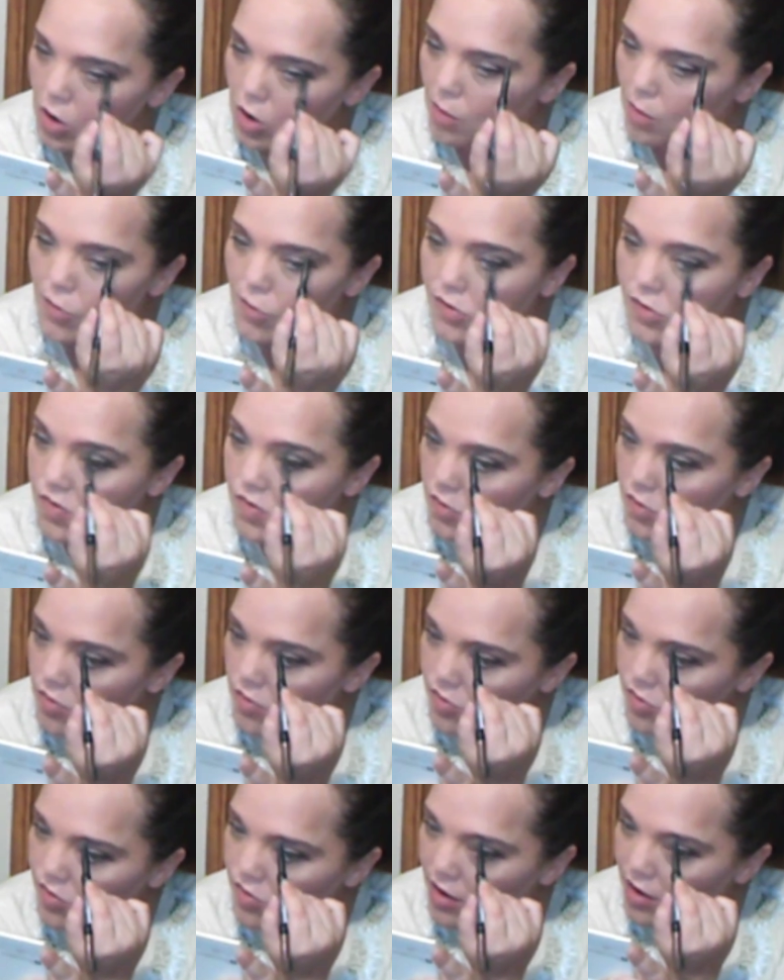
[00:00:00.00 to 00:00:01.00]
brow
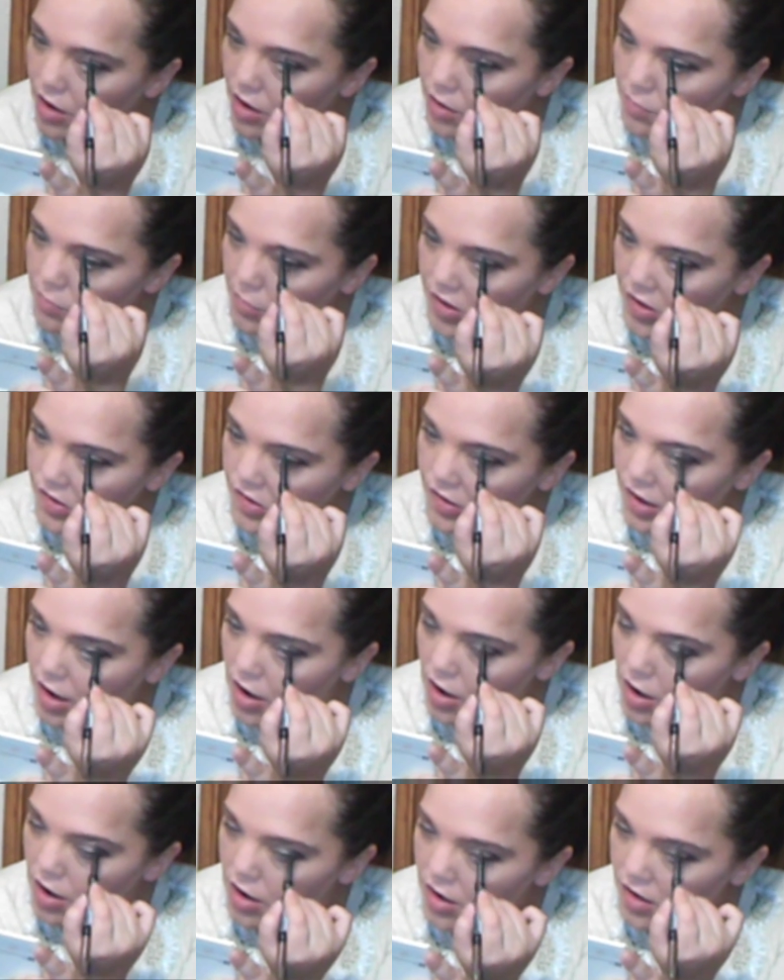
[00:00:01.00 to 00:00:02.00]
pencils,
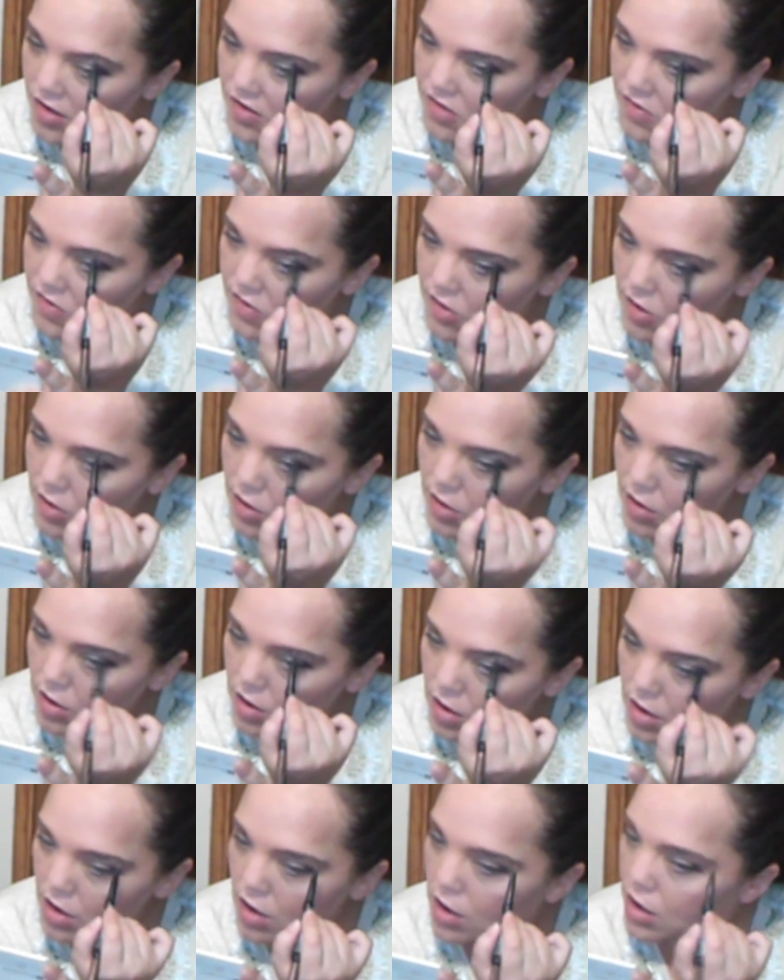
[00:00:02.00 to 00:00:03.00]
mascaras,
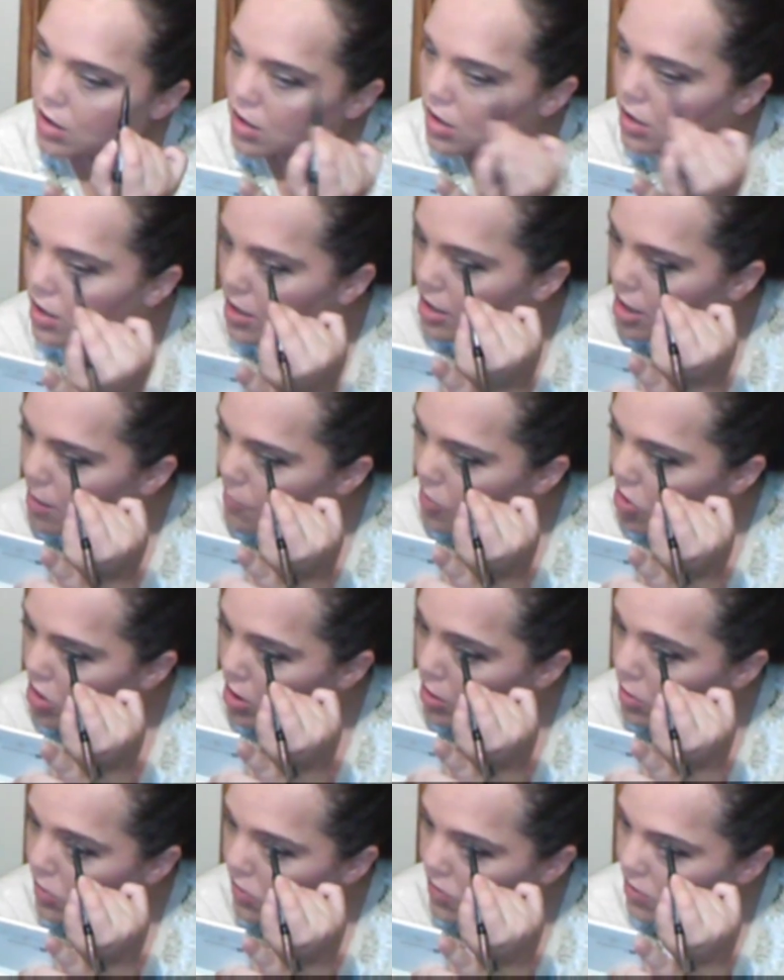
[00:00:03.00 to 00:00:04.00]
that type of
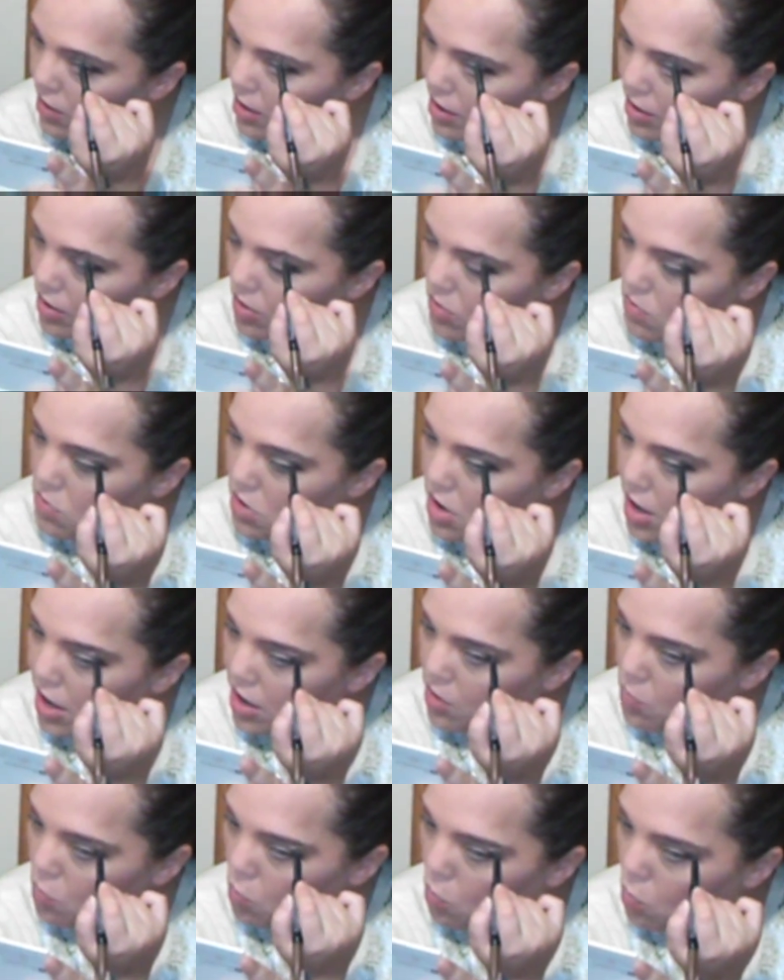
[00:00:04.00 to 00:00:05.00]
things, they go
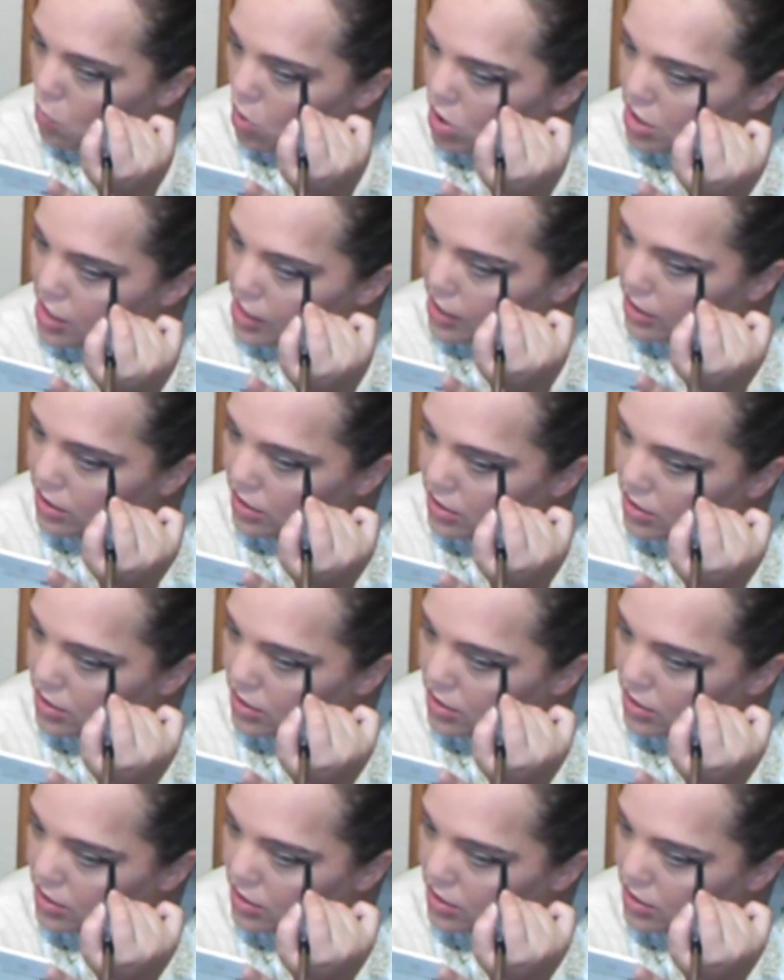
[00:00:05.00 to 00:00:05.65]
like water.